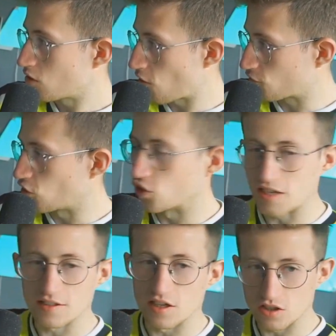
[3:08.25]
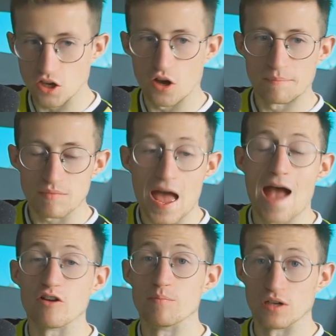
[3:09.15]
Of course, as it's a
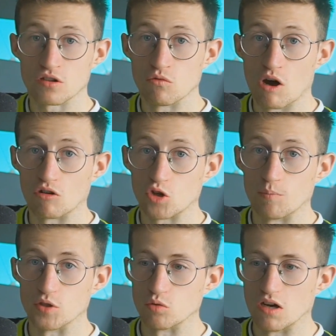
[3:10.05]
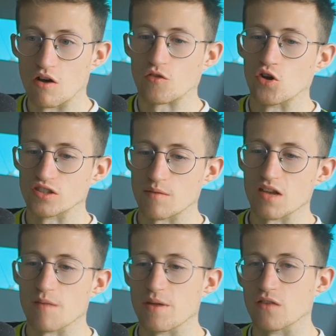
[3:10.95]
Arabic World Cup as well, of course, there'd
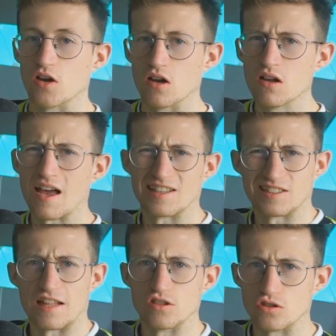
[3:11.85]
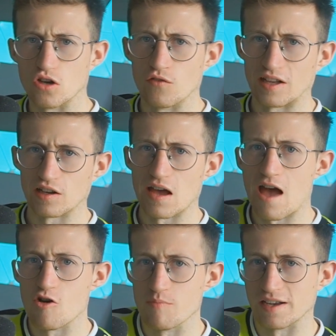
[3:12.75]
be a bit of a sense of, like, an
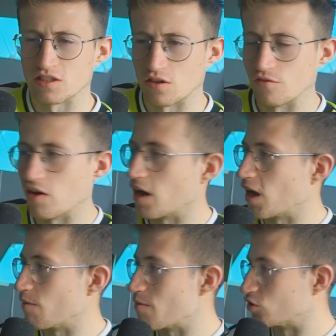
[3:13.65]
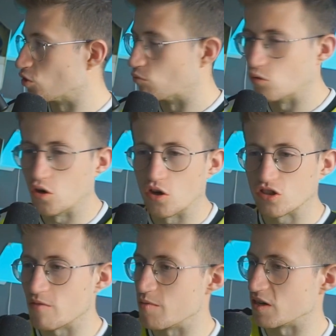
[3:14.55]
Arabic kind of vibe. Maybe some
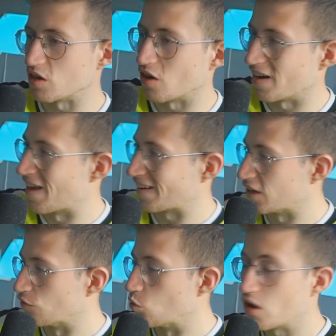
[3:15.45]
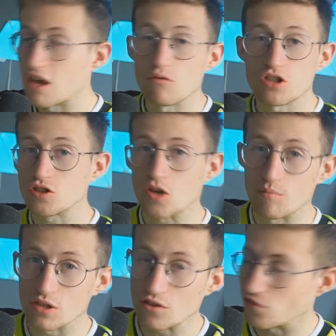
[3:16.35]
words, maybe, in that kind of way, which is
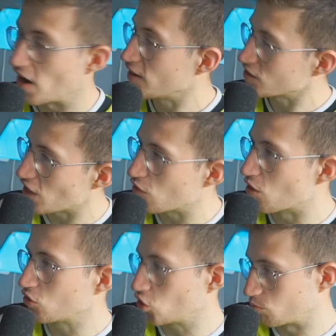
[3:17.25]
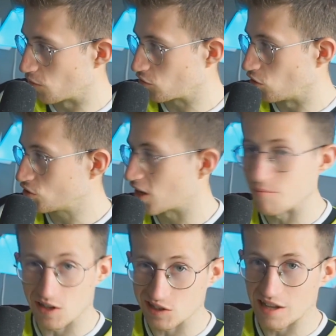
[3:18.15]
completely fine. It's their World Cup, of course, so that
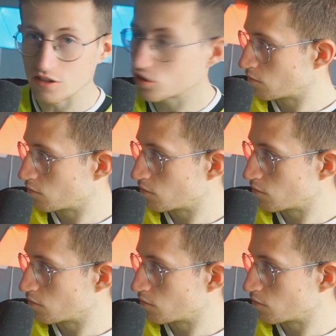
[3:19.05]
makes sense.